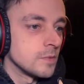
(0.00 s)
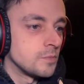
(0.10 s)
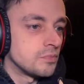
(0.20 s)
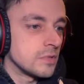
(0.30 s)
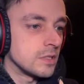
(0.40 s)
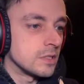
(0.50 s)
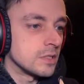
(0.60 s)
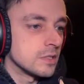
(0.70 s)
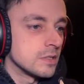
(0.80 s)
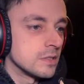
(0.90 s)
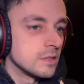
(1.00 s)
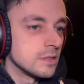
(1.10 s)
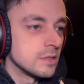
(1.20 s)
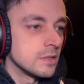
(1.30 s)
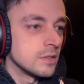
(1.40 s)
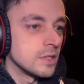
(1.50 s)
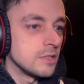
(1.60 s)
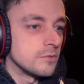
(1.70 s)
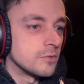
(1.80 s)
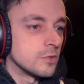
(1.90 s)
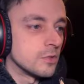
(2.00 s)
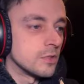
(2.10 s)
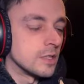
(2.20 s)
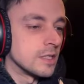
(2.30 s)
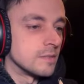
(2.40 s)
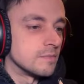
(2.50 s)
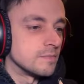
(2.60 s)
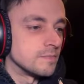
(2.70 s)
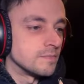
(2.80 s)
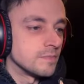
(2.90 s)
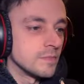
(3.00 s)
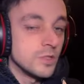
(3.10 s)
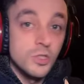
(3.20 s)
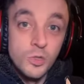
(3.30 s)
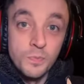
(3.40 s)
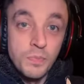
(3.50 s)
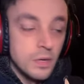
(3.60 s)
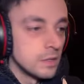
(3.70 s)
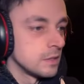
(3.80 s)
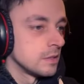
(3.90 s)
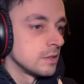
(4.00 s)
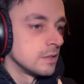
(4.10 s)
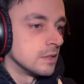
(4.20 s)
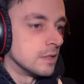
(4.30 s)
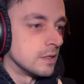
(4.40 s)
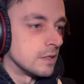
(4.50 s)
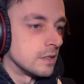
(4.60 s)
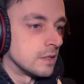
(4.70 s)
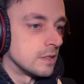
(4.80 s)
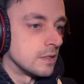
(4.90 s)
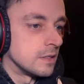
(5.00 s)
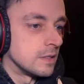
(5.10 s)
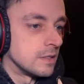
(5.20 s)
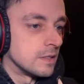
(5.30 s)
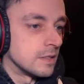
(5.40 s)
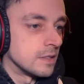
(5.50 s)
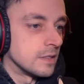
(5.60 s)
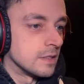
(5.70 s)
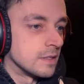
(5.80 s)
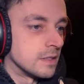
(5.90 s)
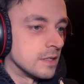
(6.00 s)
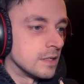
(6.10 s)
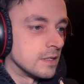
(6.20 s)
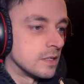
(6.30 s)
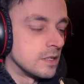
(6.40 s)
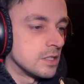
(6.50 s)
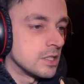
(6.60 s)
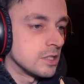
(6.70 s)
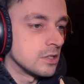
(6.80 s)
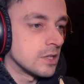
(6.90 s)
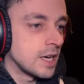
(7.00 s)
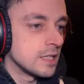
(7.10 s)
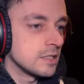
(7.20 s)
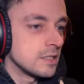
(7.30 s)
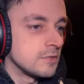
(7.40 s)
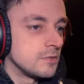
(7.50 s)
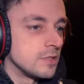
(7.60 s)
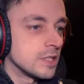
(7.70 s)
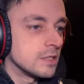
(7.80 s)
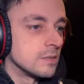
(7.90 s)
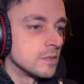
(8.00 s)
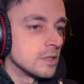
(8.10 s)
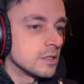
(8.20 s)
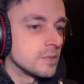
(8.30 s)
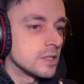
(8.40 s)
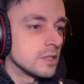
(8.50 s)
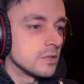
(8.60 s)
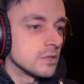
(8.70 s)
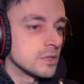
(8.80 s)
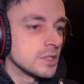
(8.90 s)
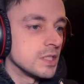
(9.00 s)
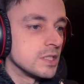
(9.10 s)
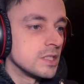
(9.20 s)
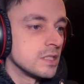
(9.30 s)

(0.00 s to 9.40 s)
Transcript: Brilliant. Great for um, soup uh, and, uh, and, and hurting your hands if you get them a little bit in the wrong season.